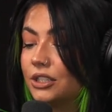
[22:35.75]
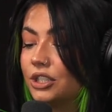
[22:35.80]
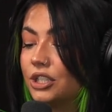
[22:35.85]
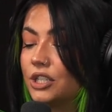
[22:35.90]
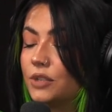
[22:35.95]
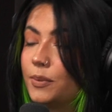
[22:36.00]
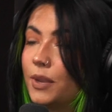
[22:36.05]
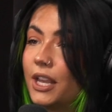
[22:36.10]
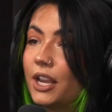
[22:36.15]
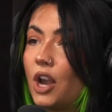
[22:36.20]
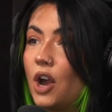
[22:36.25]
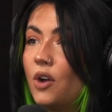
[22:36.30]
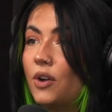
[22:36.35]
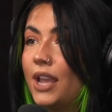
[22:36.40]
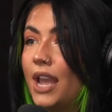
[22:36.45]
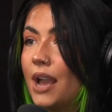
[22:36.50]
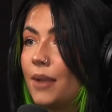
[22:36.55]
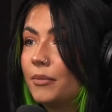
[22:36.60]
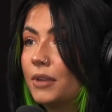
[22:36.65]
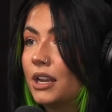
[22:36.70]
just be like, oh
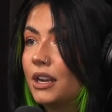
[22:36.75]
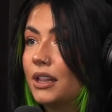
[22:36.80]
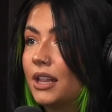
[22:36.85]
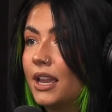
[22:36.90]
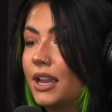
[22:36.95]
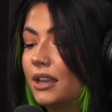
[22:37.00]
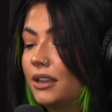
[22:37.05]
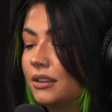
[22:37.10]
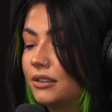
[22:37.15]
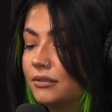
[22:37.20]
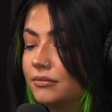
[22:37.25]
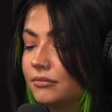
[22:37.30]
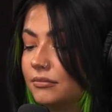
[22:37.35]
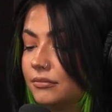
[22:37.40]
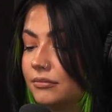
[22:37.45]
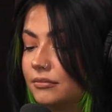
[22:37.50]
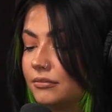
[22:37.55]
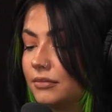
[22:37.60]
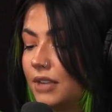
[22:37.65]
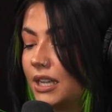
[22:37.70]
yeah, I'm gonna like
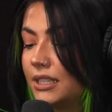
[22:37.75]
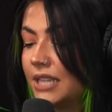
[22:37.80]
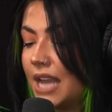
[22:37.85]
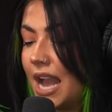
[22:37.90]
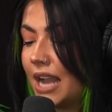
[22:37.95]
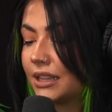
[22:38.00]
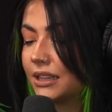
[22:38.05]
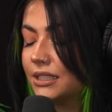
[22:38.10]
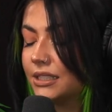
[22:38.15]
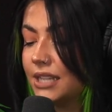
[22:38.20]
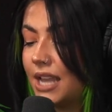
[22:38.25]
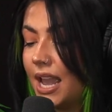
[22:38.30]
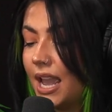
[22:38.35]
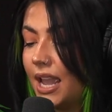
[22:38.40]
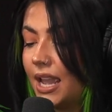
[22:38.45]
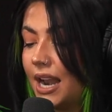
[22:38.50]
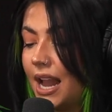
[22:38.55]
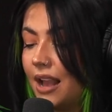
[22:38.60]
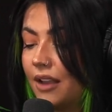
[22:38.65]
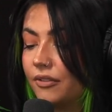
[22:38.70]
attack the
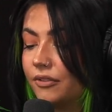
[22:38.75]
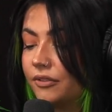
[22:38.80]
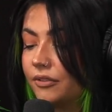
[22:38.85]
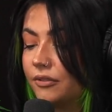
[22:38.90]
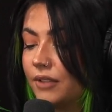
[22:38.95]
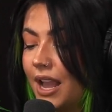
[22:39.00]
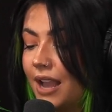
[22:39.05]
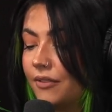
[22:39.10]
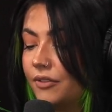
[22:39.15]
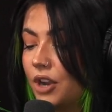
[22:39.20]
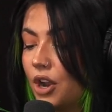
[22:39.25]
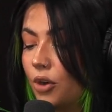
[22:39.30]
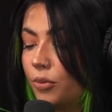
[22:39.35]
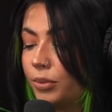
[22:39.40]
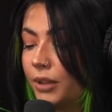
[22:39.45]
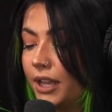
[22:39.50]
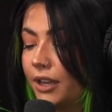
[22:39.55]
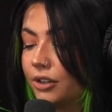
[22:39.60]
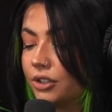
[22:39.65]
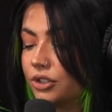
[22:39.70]
day and have no
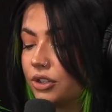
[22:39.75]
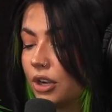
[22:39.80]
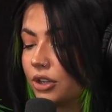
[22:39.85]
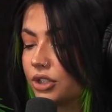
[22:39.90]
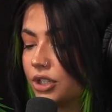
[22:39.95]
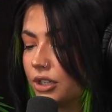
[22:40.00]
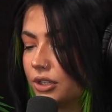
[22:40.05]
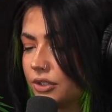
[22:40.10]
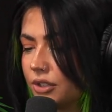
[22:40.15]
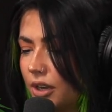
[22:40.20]
plan or structure.